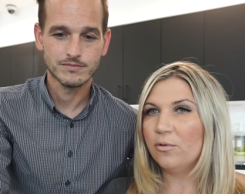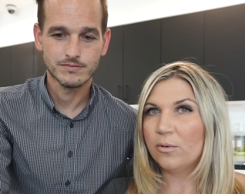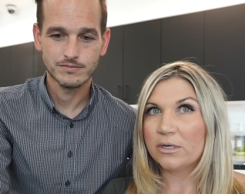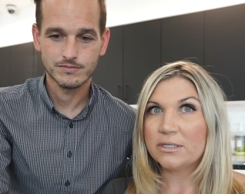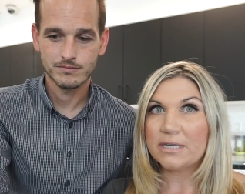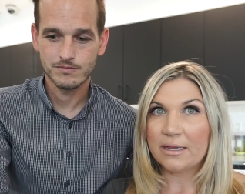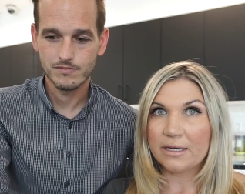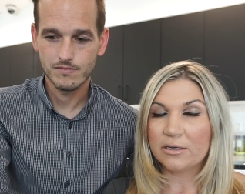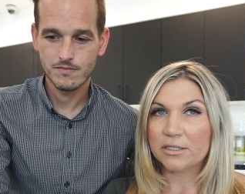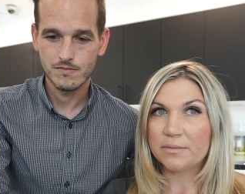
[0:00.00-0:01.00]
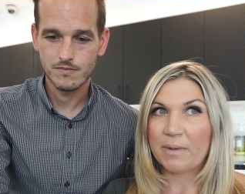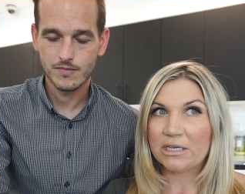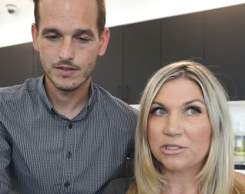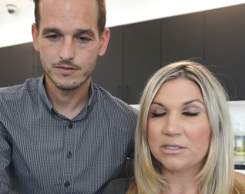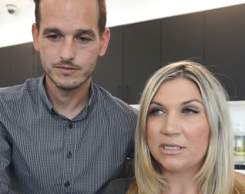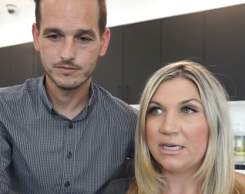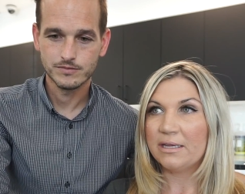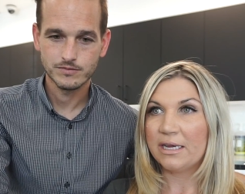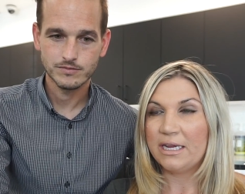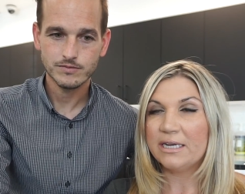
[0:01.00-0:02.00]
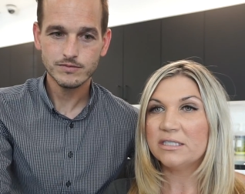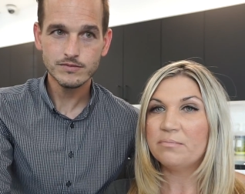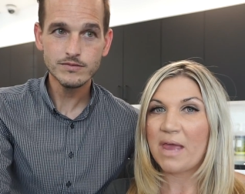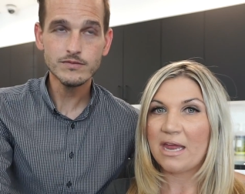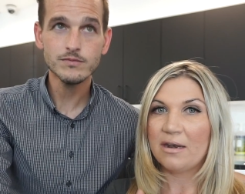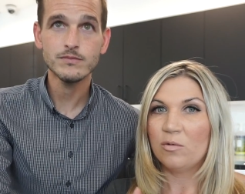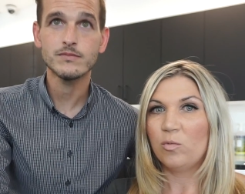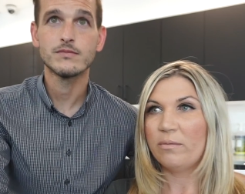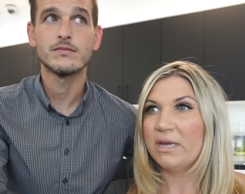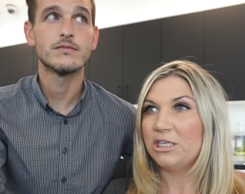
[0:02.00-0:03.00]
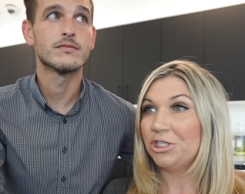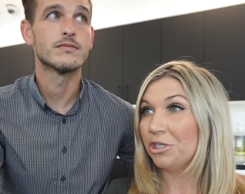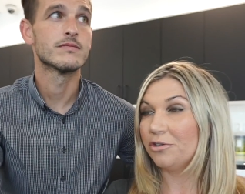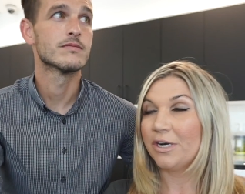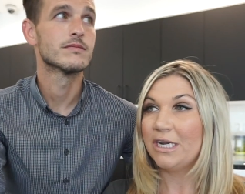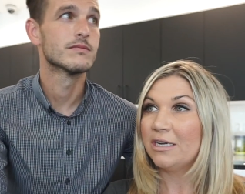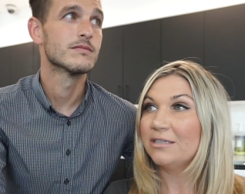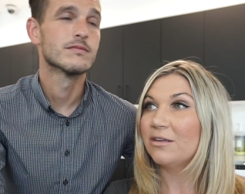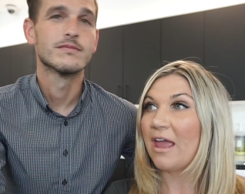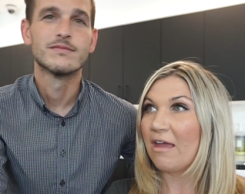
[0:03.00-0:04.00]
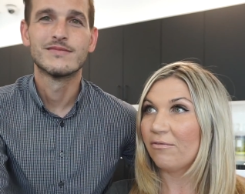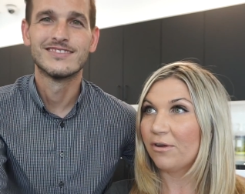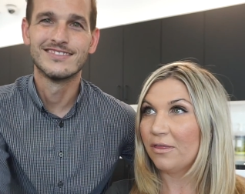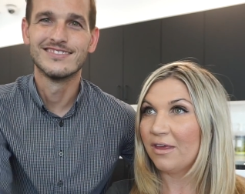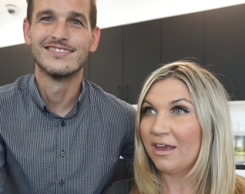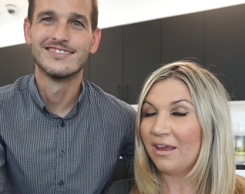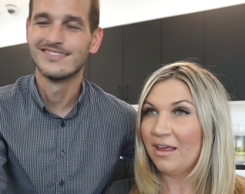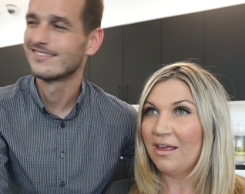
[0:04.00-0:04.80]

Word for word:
Speaker 1: were to say like your specialty like he does men women children he does everything